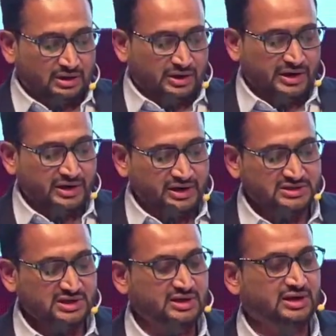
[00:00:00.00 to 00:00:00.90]
India
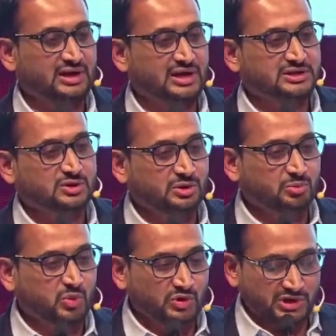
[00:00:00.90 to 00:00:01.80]
still relies on
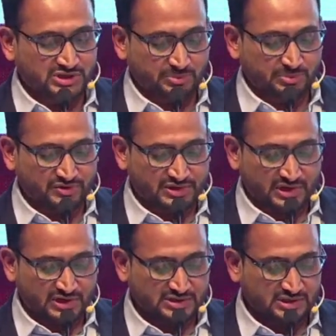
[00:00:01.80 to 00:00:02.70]
imported CPVC
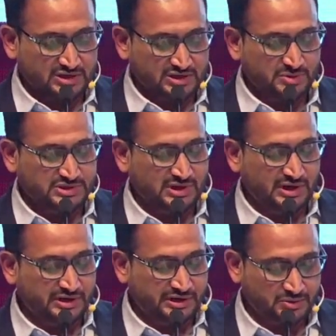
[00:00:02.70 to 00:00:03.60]
resin and special
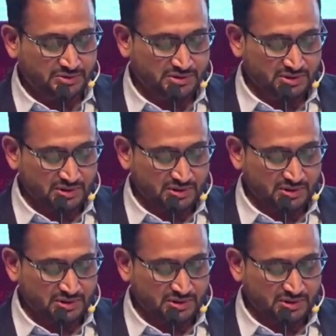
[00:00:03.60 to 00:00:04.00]
additives.